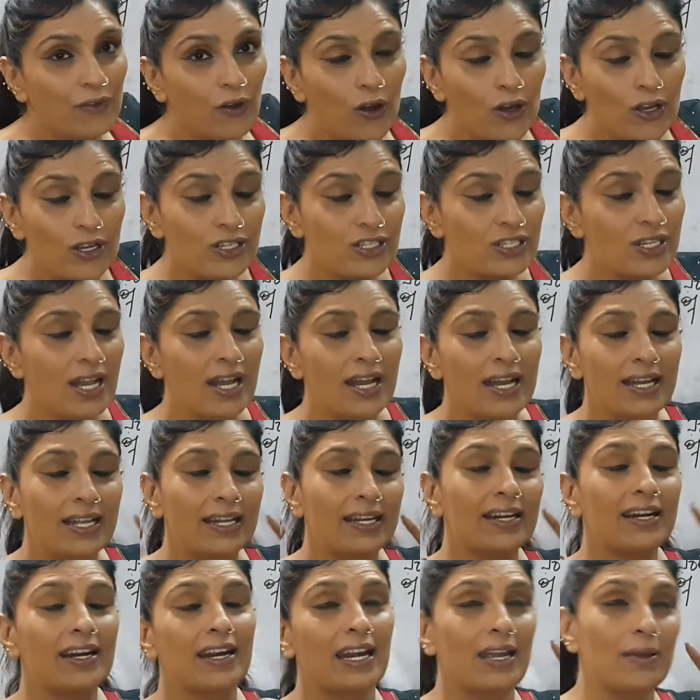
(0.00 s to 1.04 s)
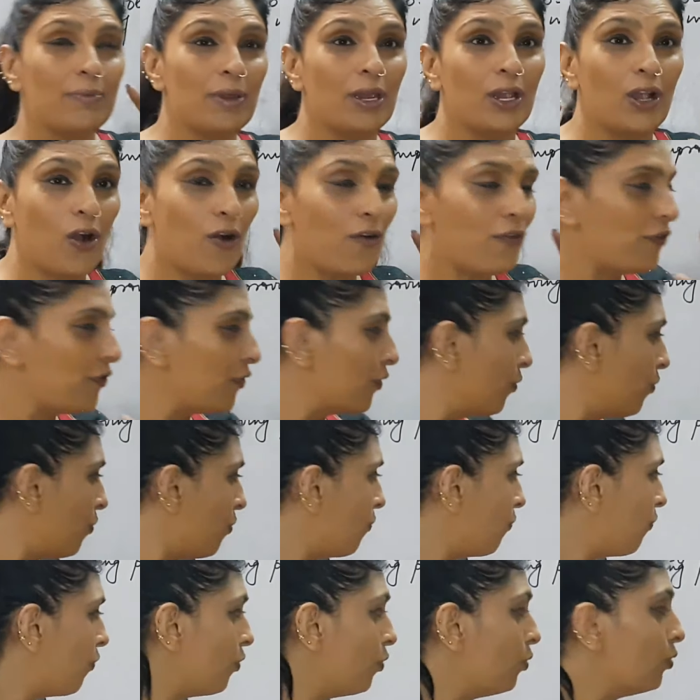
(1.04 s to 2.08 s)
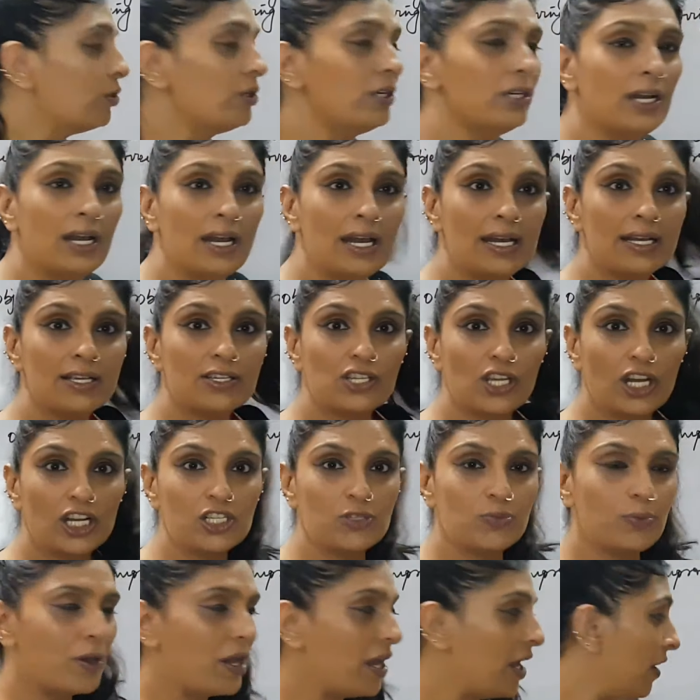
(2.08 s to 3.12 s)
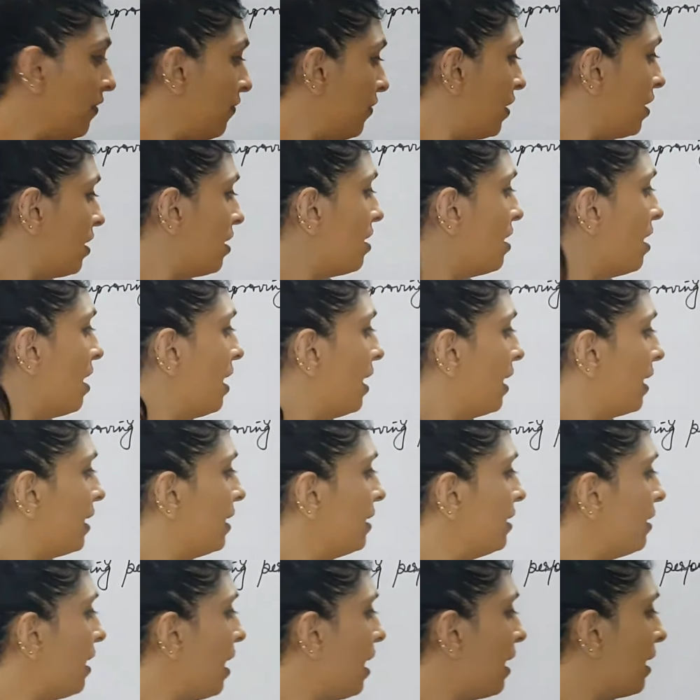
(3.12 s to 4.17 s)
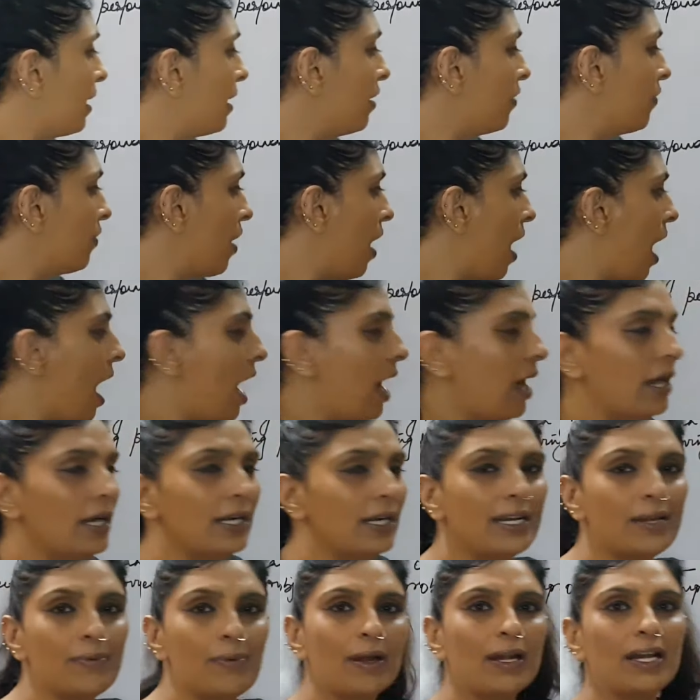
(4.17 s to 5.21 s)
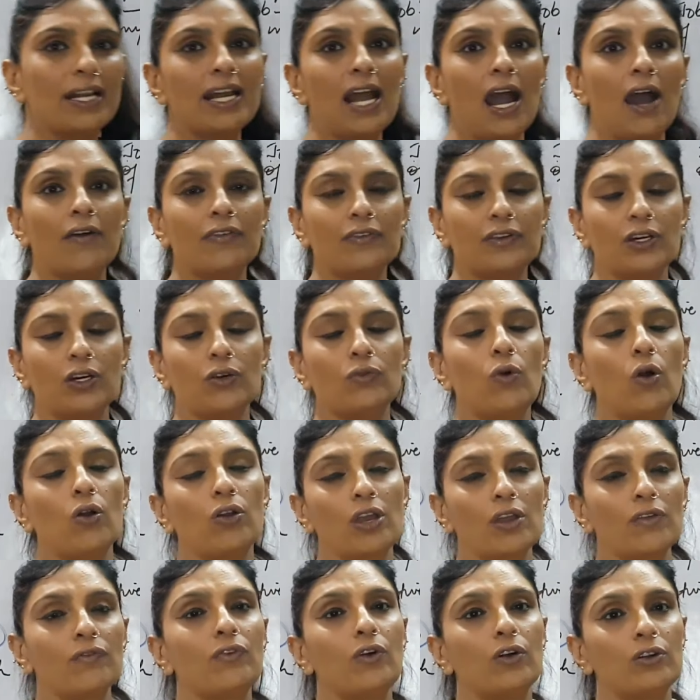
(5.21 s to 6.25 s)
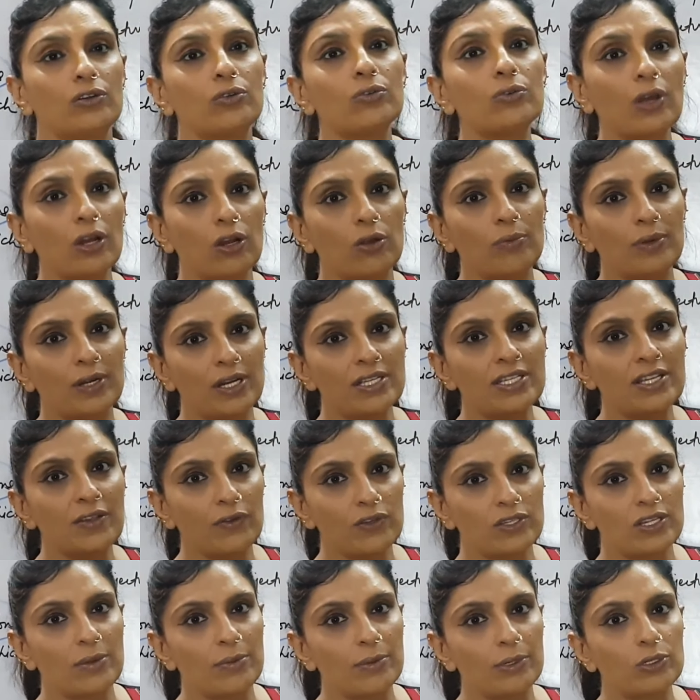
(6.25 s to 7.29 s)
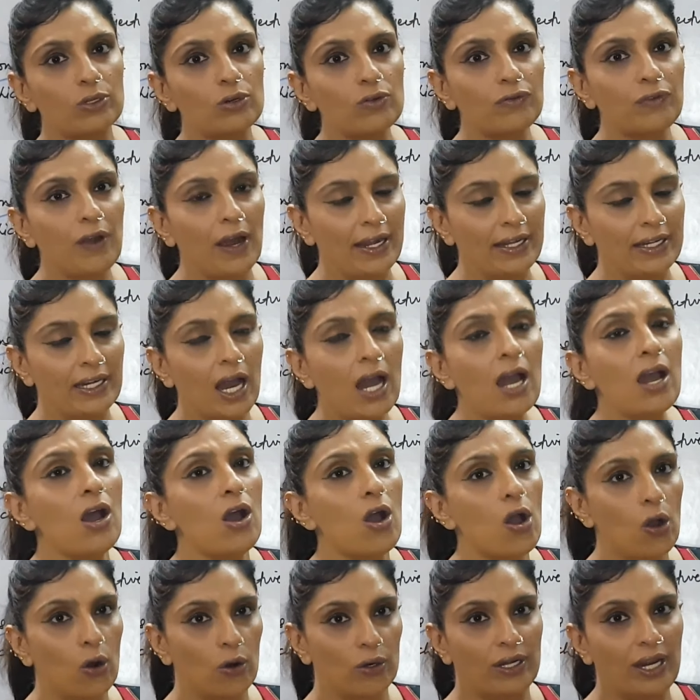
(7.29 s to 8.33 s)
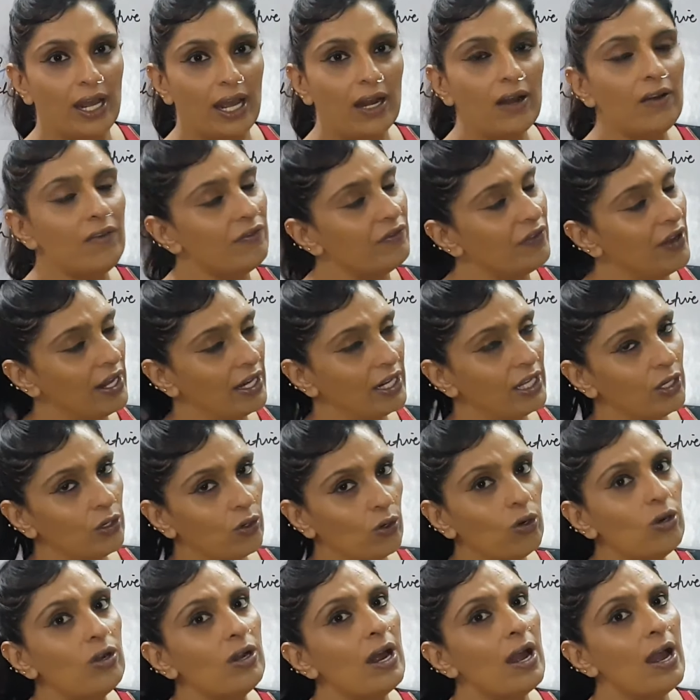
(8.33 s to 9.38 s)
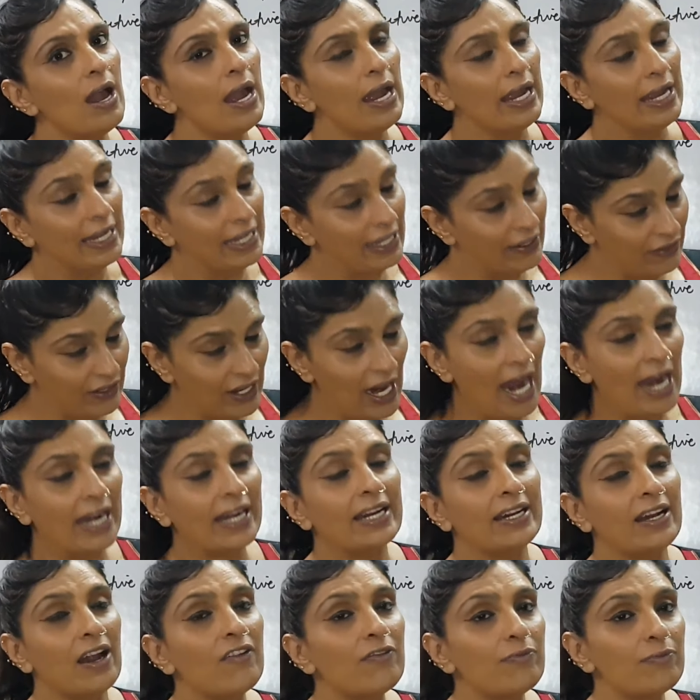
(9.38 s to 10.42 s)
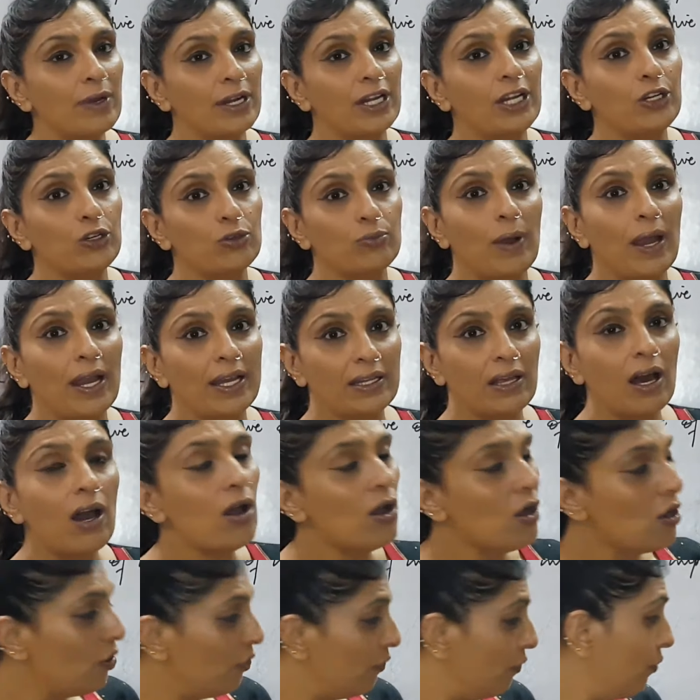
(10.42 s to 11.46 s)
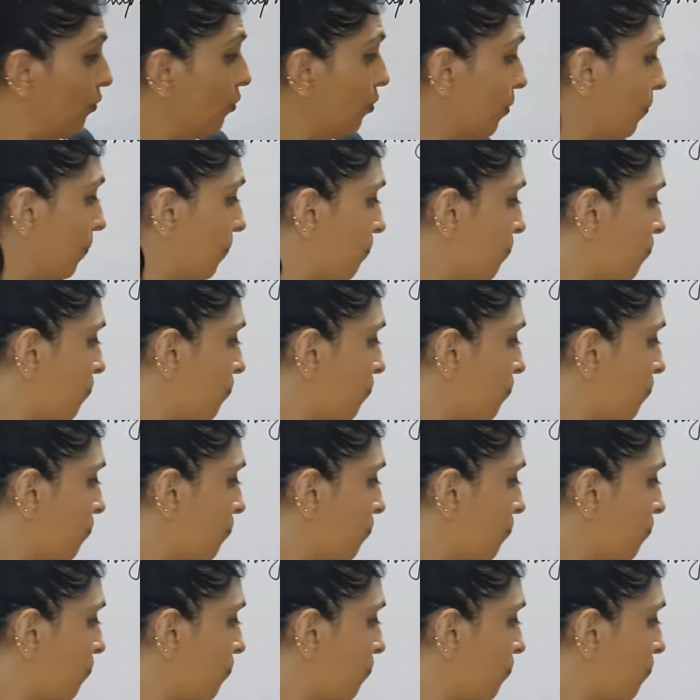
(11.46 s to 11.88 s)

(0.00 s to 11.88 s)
was dreaming of food. Search behavior. He ultimately, after walking for 2 kilometers, he was able to find a hotel where he even had enough money to buy the food.